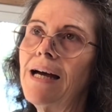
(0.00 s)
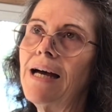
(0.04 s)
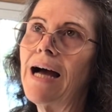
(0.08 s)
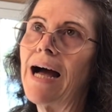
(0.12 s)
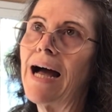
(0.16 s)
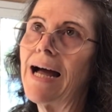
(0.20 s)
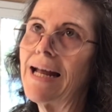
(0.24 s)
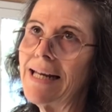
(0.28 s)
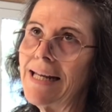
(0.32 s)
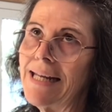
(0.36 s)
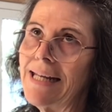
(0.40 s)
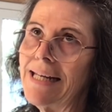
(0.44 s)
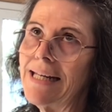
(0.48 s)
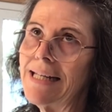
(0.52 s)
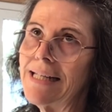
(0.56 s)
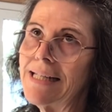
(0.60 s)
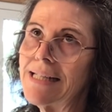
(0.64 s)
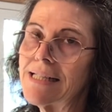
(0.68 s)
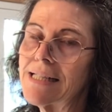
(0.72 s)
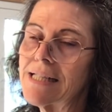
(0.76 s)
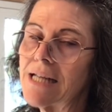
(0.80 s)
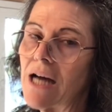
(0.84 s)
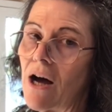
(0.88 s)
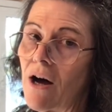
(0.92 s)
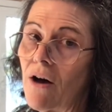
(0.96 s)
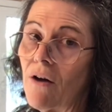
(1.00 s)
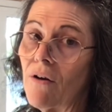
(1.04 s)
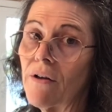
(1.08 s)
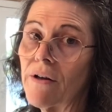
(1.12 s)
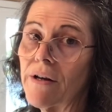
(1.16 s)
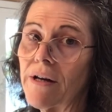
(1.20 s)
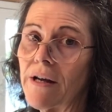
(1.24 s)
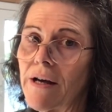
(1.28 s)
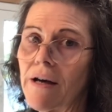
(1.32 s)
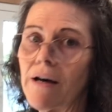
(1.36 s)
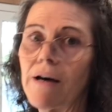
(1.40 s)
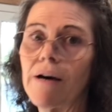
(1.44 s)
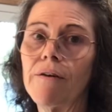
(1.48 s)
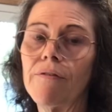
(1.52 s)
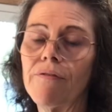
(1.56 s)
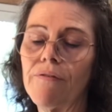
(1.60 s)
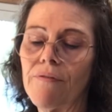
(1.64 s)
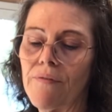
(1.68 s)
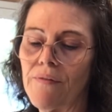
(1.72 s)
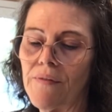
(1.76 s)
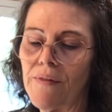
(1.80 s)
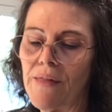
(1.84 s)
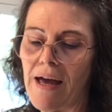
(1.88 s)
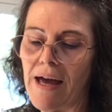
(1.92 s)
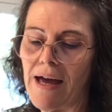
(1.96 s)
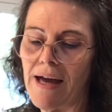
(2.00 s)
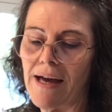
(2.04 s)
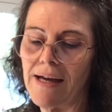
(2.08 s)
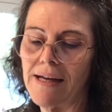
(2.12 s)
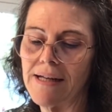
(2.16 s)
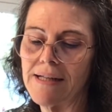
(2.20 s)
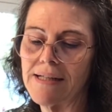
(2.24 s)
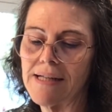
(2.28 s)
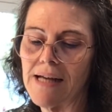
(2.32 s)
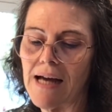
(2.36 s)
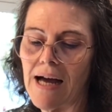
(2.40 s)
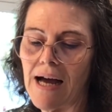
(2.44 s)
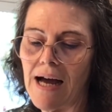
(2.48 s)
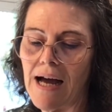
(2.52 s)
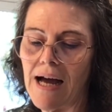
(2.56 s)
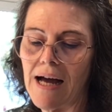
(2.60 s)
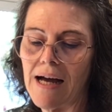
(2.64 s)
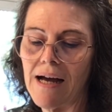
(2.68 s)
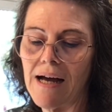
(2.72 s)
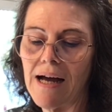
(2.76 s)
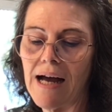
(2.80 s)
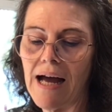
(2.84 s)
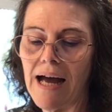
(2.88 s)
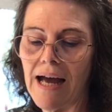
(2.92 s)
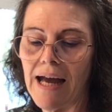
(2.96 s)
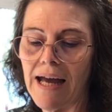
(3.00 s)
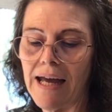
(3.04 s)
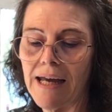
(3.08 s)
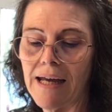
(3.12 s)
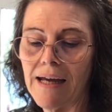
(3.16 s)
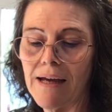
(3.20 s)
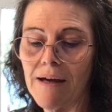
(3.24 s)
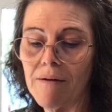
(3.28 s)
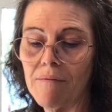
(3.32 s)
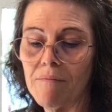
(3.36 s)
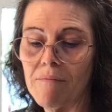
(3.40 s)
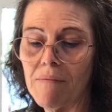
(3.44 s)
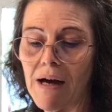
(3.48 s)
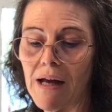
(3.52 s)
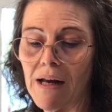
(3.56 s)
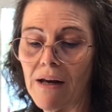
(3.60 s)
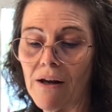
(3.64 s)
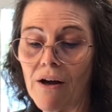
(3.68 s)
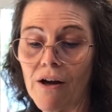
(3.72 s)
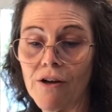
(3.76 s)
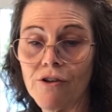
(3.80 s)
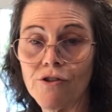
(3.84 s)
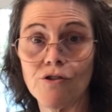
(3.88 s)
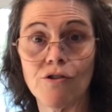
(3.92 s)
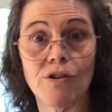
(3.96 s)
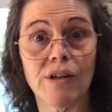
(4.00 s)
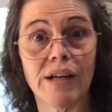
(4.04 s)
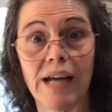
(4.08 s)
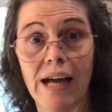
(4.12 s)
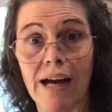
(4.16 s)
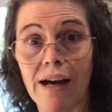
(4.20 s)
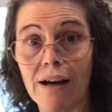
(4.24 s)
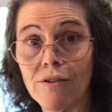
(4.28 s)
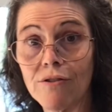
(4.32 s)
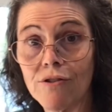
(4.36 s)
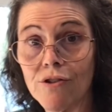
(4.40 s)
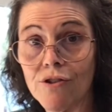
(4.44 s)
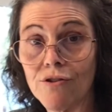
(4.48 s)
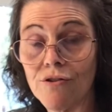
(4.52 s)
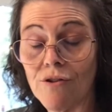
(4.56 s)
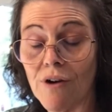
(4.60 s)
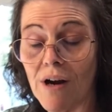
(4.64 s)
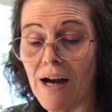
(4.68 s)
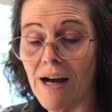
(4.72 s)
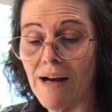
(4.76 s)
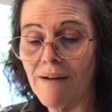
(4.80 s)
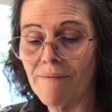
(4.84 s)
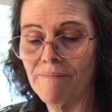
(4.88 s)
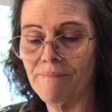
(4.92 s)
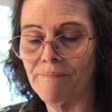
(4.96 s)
I need it tall enough that I hang my laundry out to dry.